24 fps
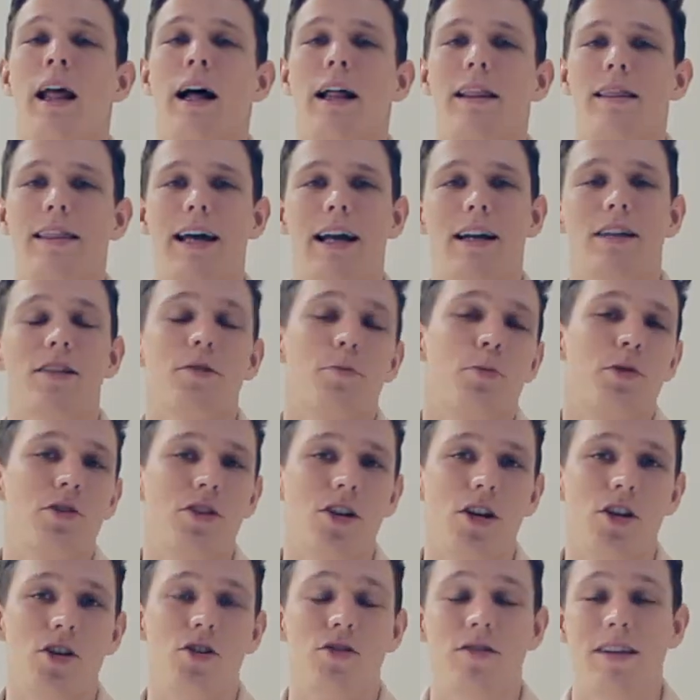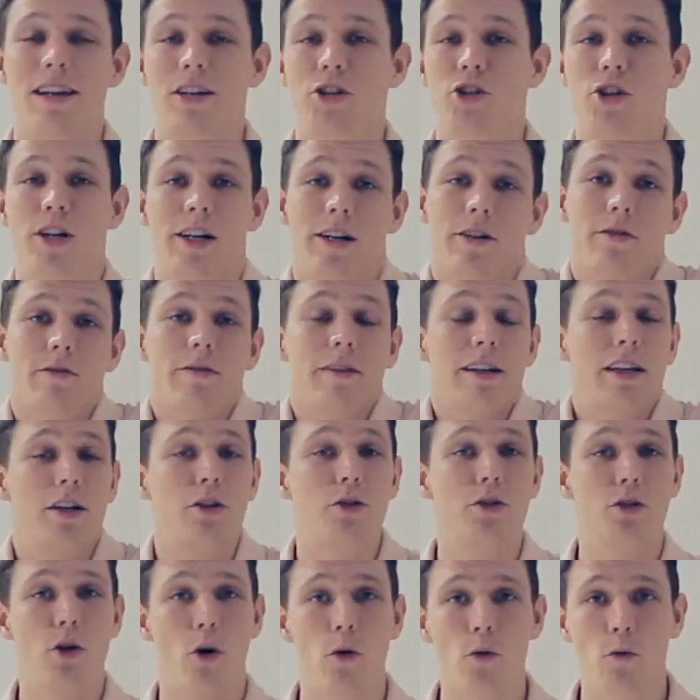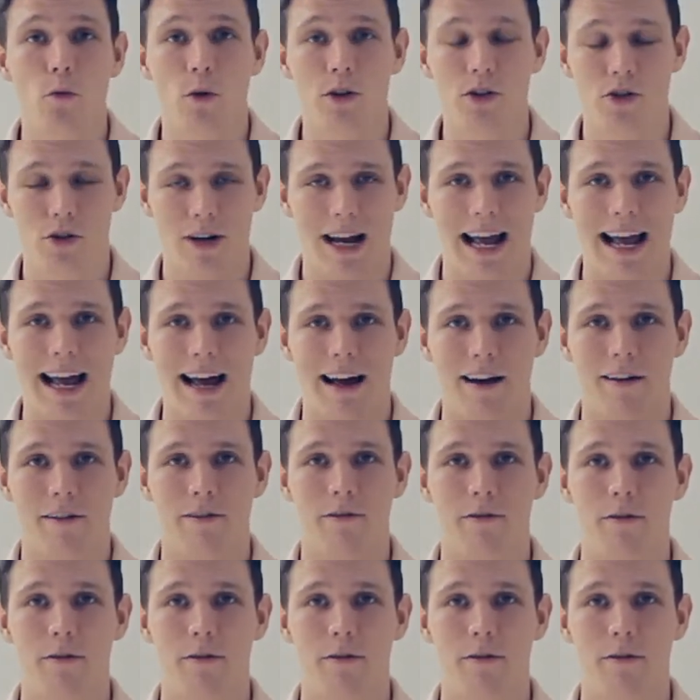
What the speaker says: That is a position that generally you don't want to have,